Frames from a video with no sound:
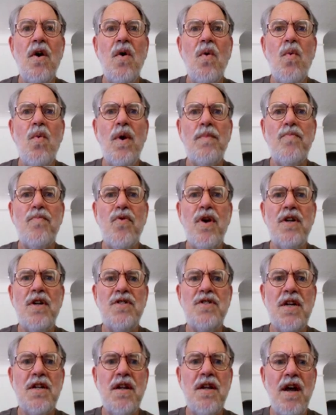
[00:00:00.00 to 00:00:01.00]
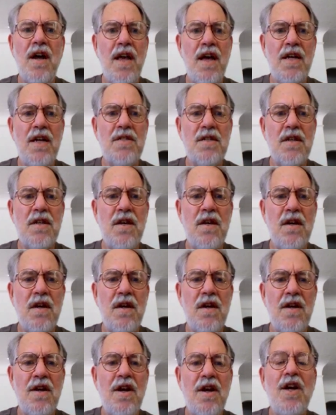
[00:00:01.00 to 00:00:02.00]
What project, I ask.
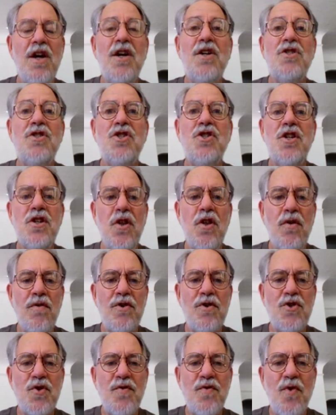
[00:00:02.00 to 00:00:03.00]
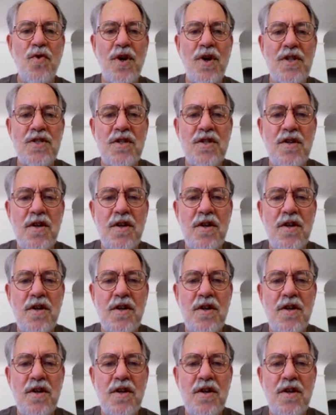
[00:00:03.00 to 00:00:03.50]
She lowers her voice.